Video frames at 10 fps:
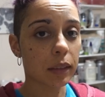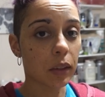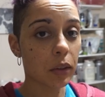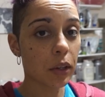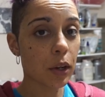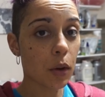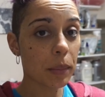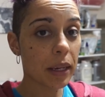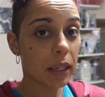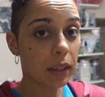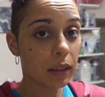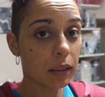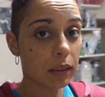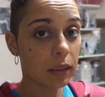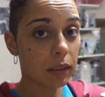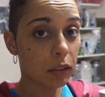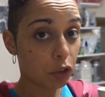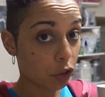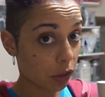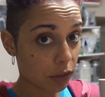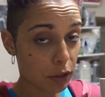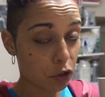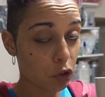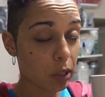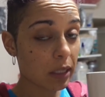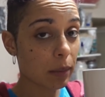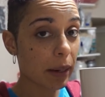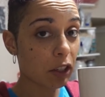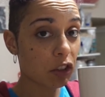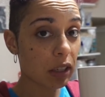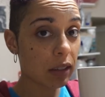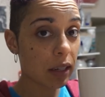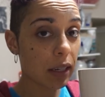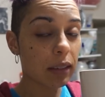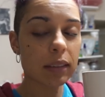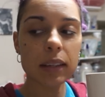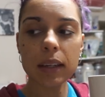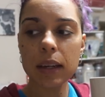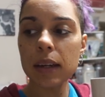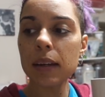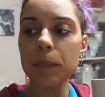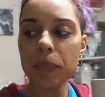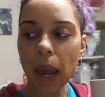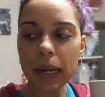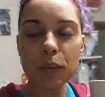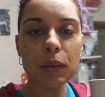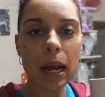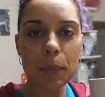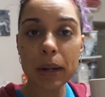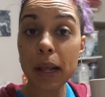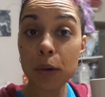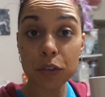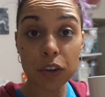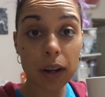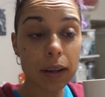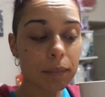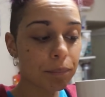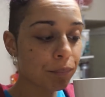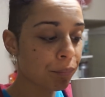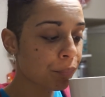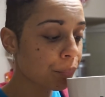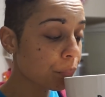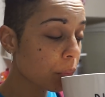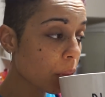Oh, you know me. Just enjoying some HCT. See? I can rhyme when I don't try. Mmm.